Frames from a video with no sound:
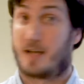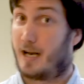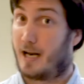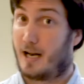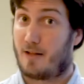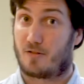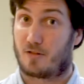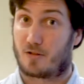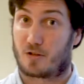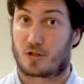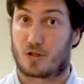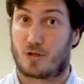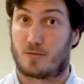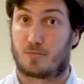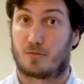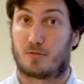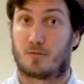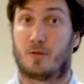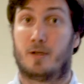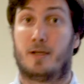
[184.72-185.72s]
another
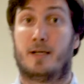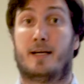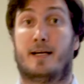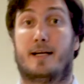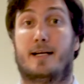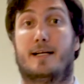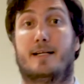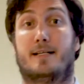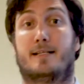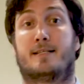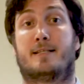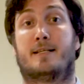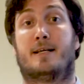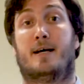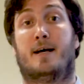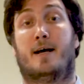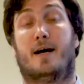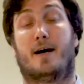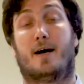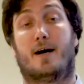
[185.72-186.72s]
example is
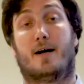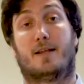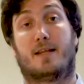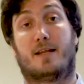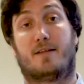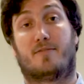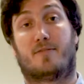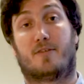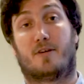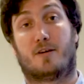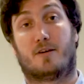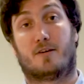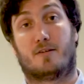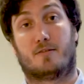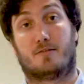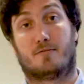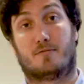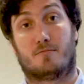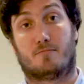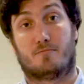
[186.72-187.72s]
they've
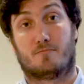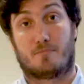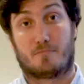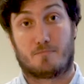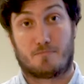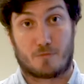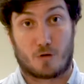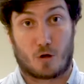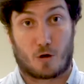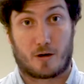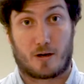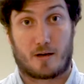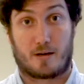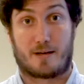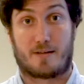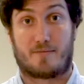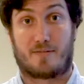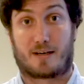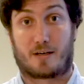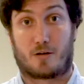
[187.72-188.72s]

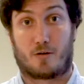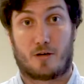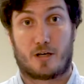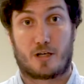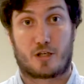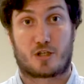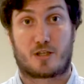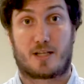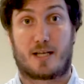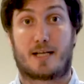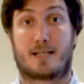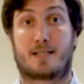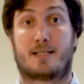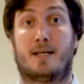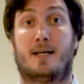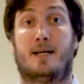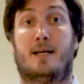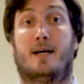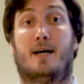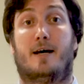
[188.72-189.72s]
acknowledged that
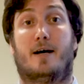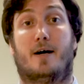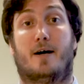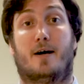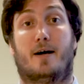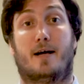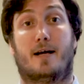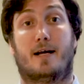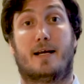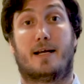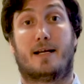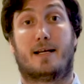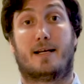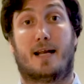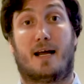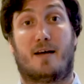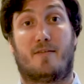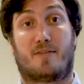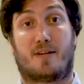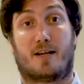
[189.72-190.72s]
in
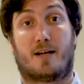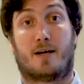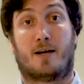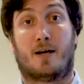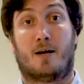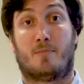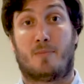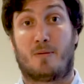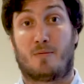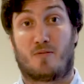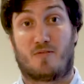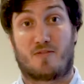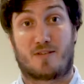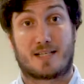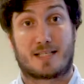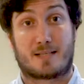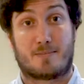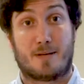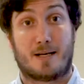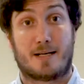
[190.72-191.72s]
Latvia, people with
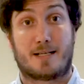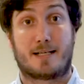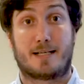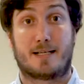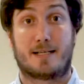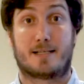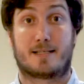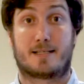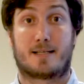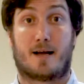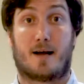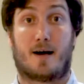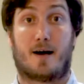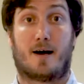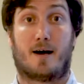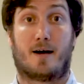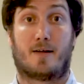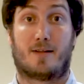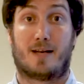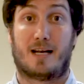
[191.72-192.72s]
disabilities
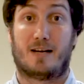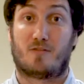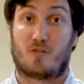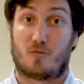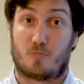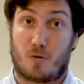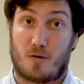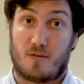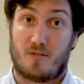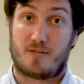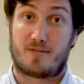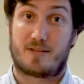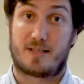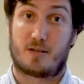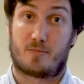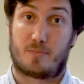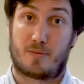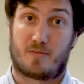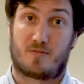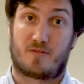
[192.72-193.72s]
the level of poverty
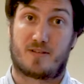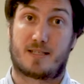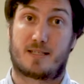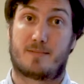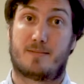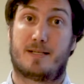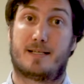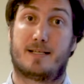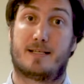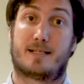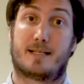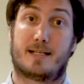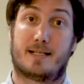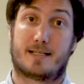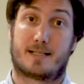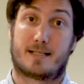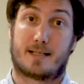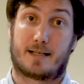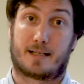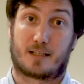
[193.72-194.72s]
of people with disabilities
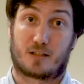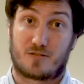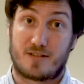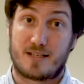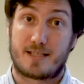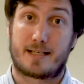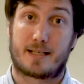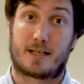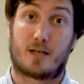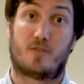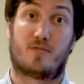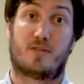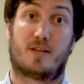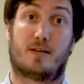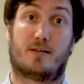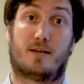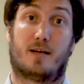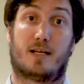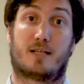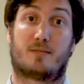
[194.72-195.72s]
is increasing over
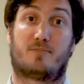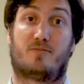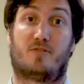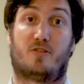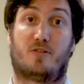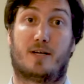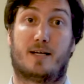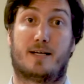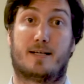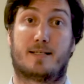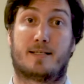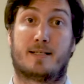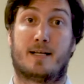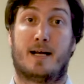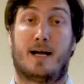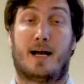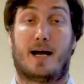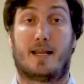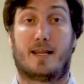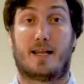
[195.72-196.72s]
the last few years,
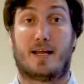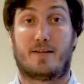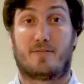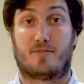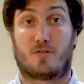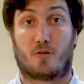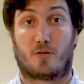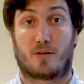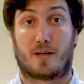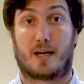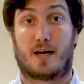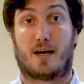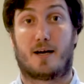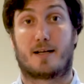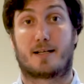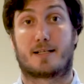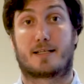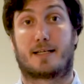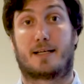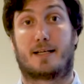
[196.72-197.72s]
and therefore they are
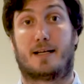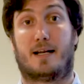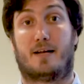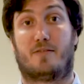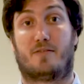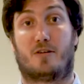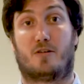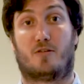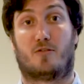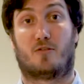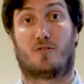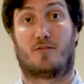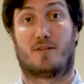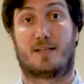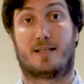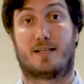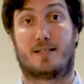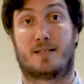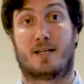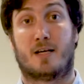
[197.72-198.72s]
asking Latvian
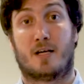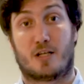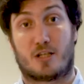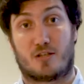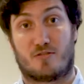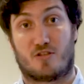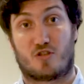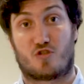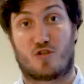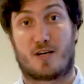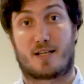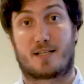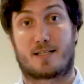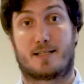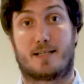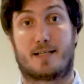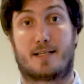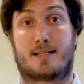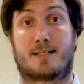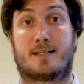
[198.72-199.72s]
authorities to redress
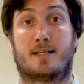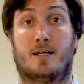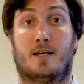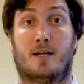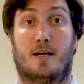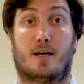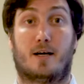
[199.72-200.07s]
this